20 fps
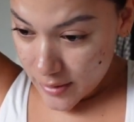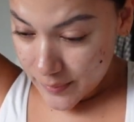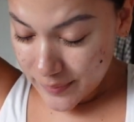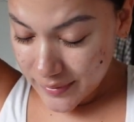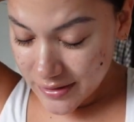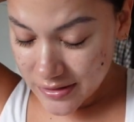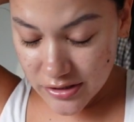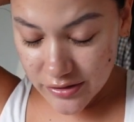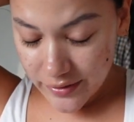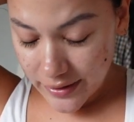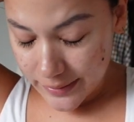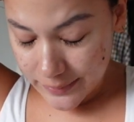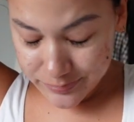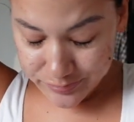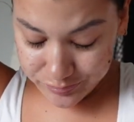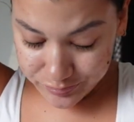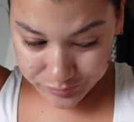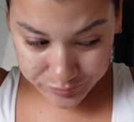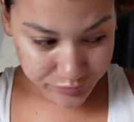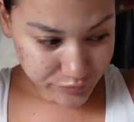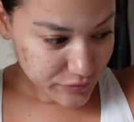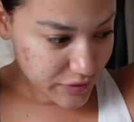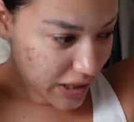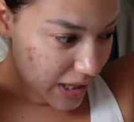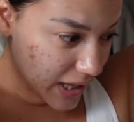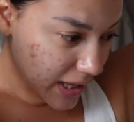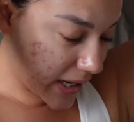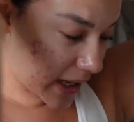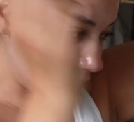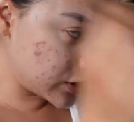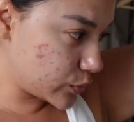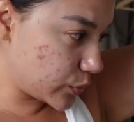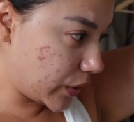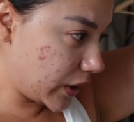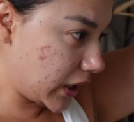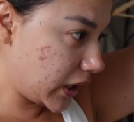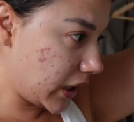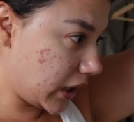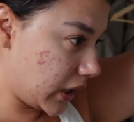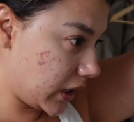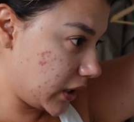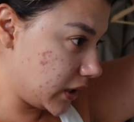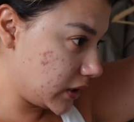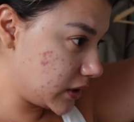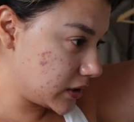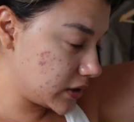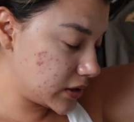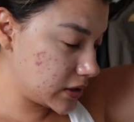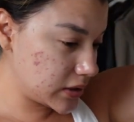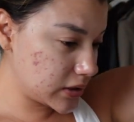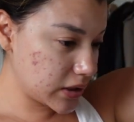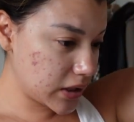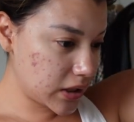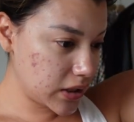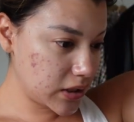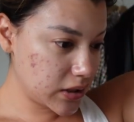but it's all right. It is what it is.